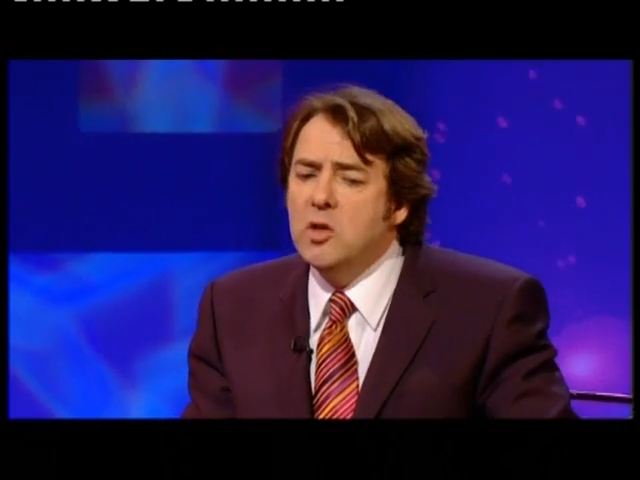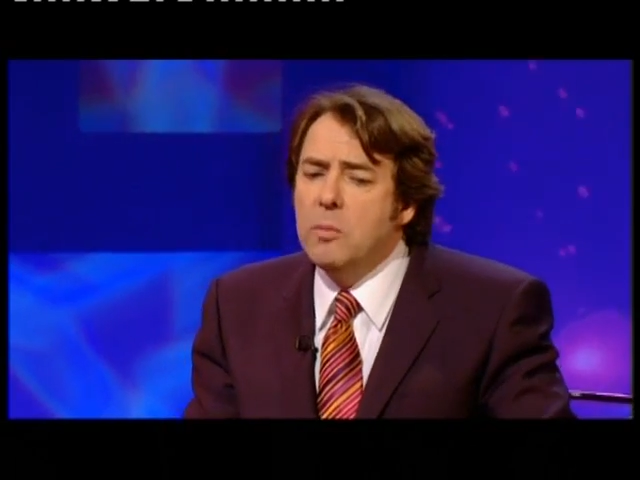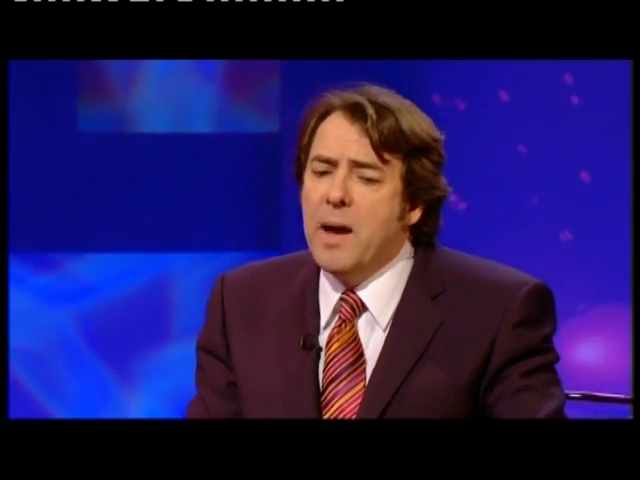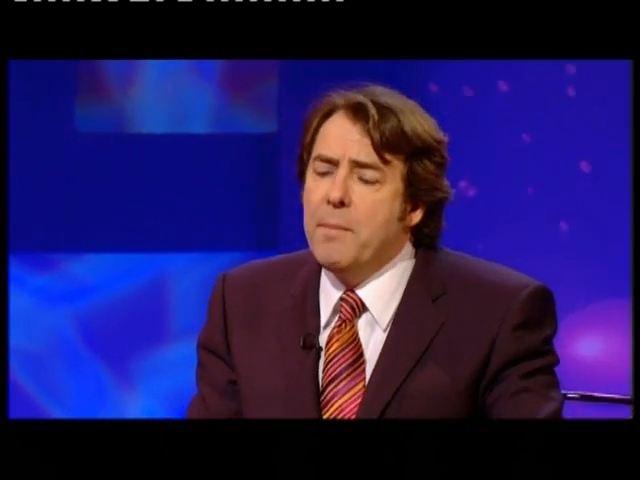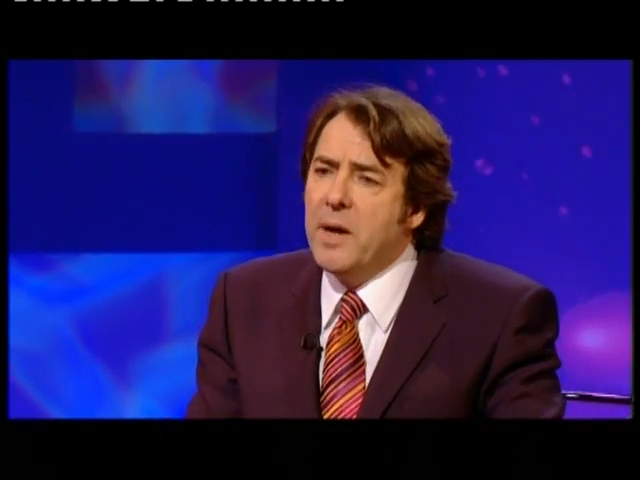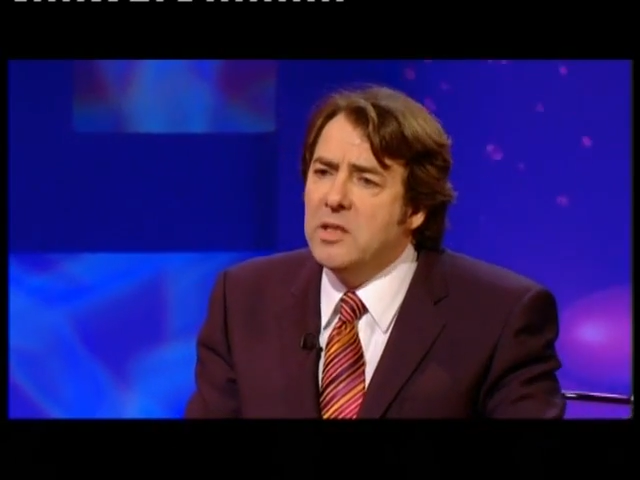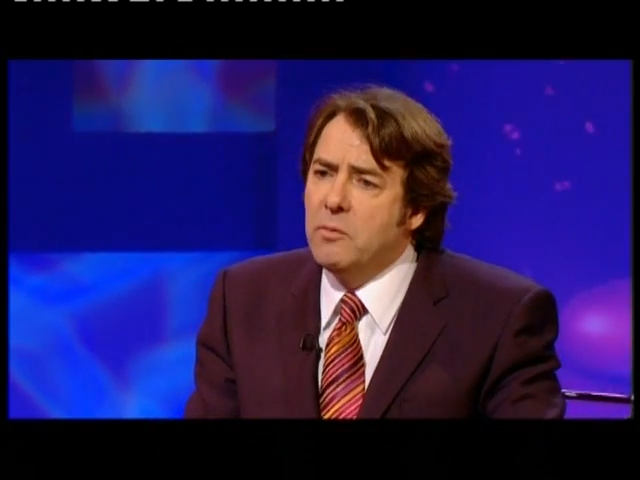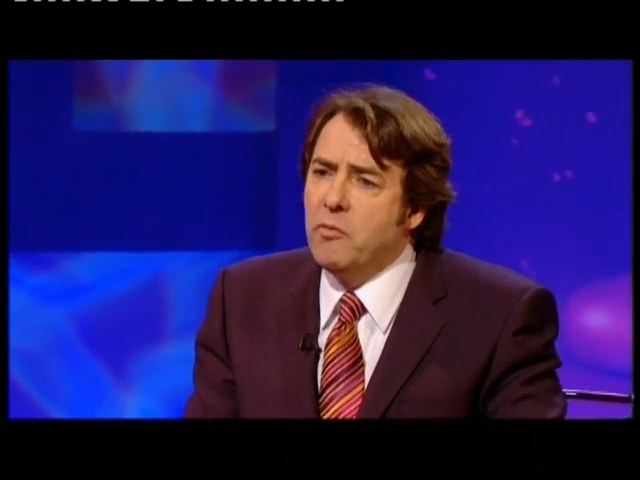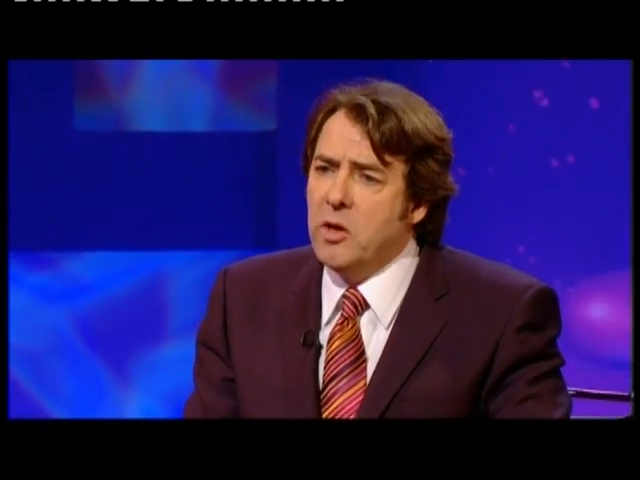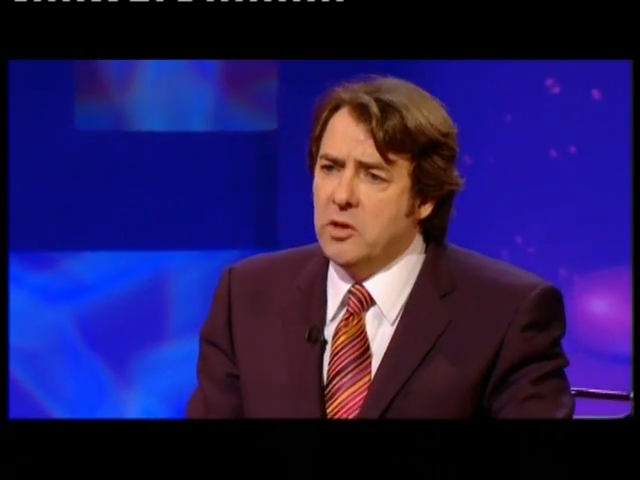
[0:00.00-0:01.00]
is your main
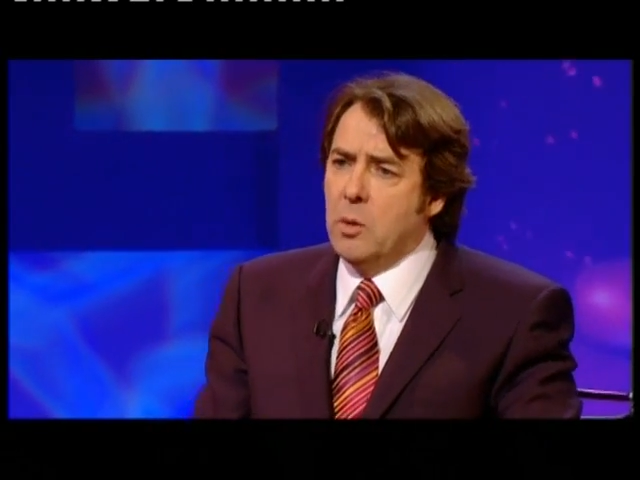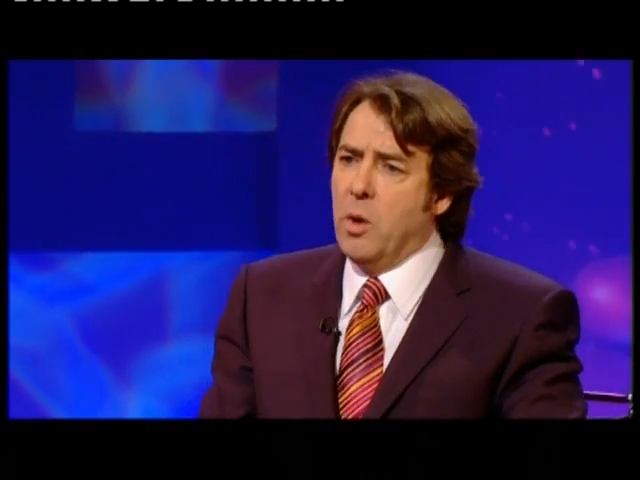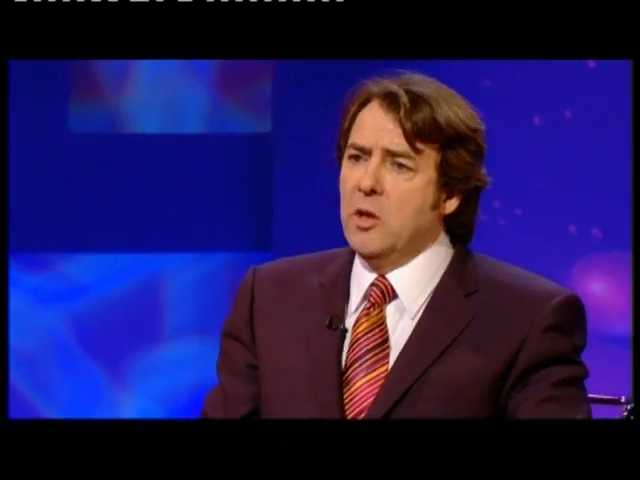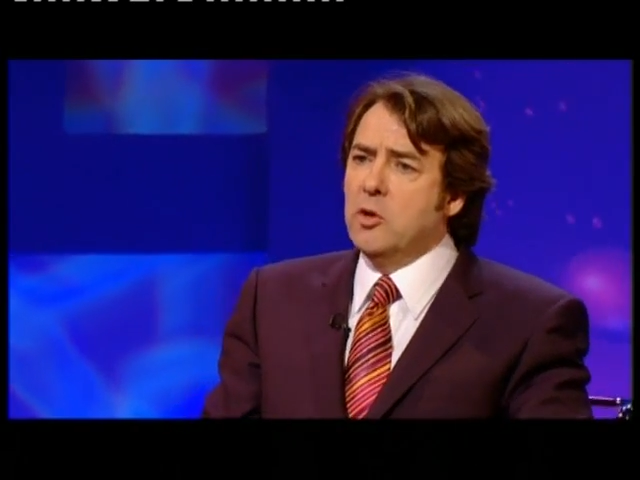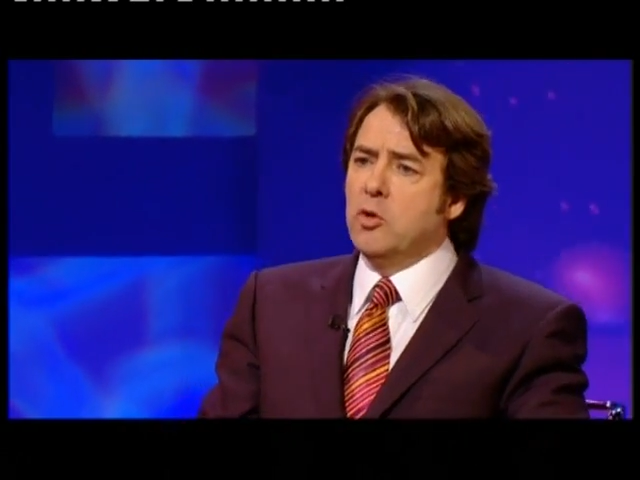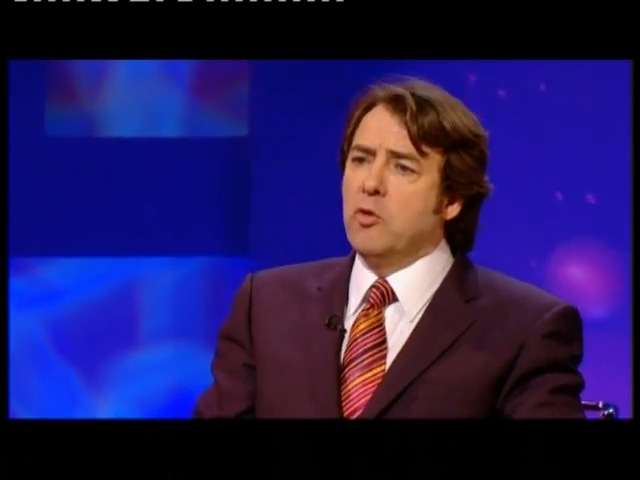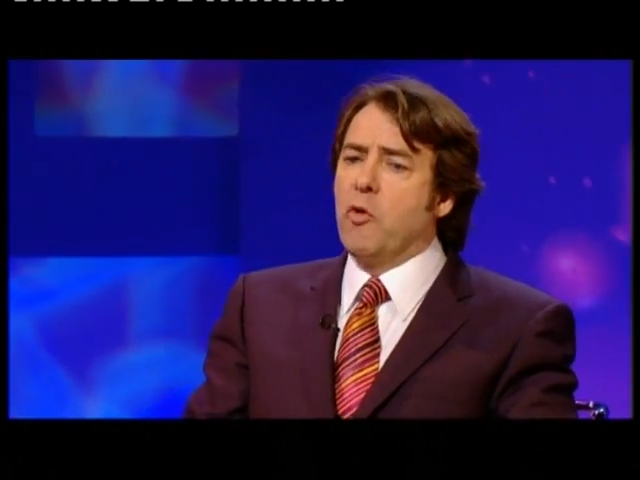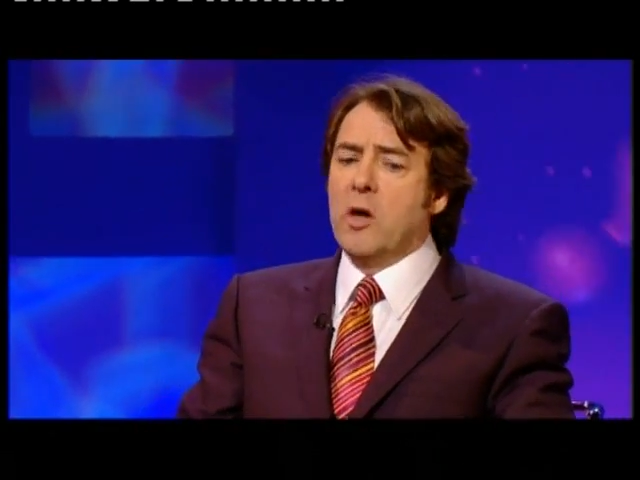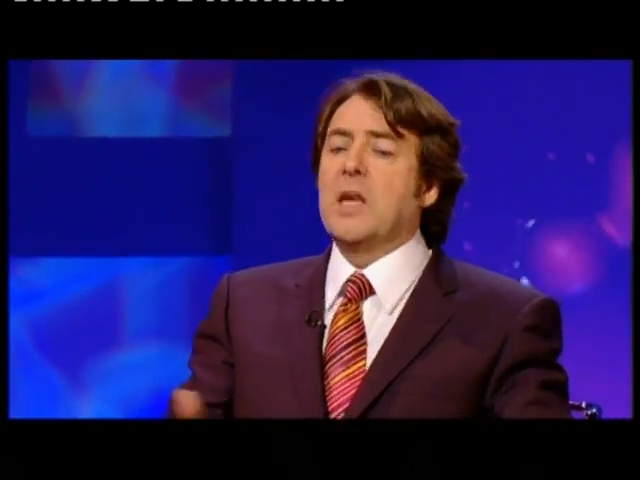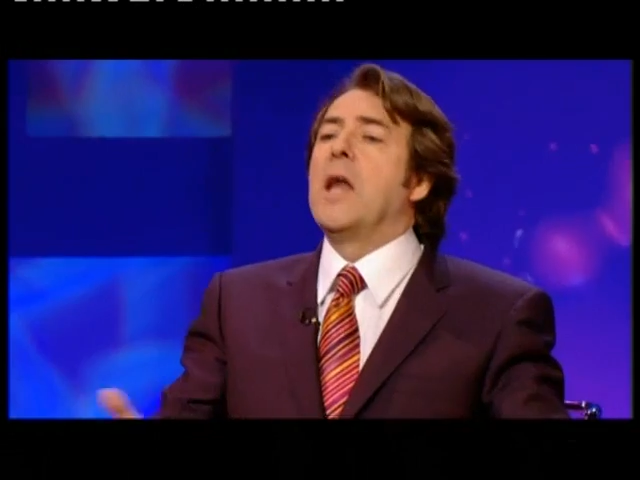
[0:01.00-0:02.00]
base in France then? Why did you choose
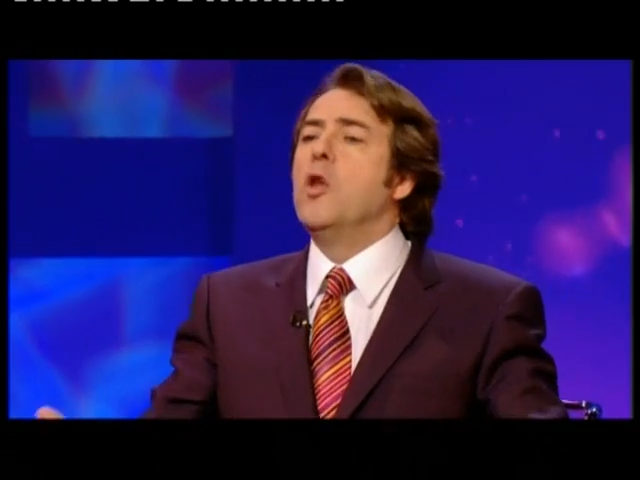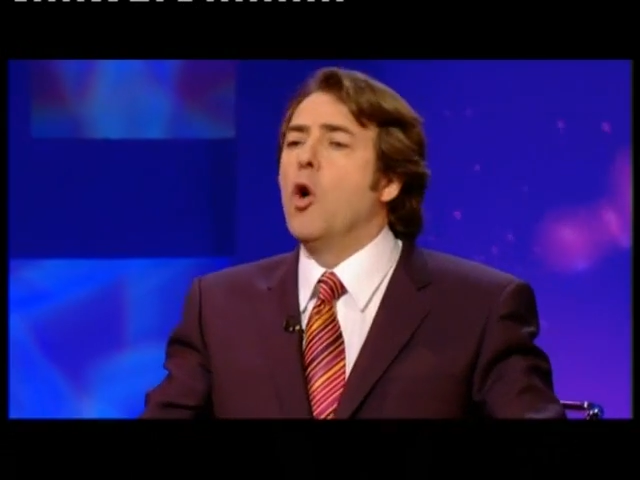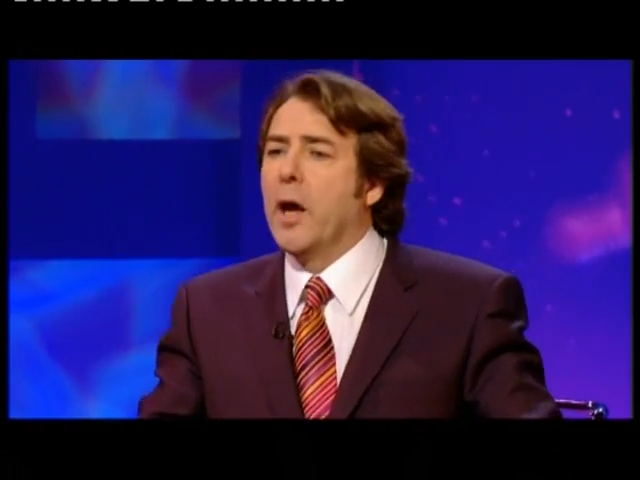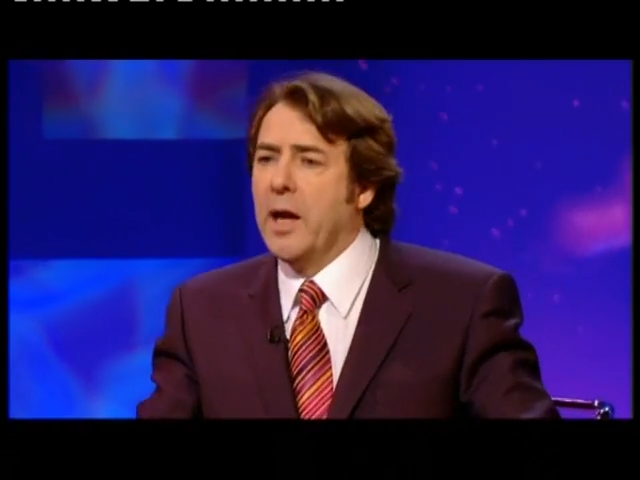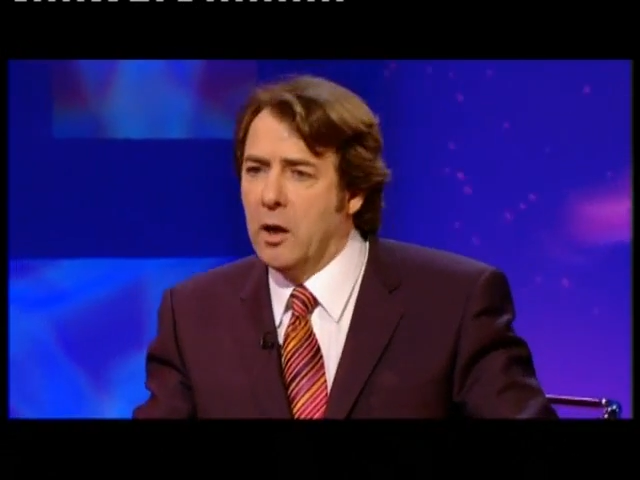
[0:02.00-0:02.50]
France and not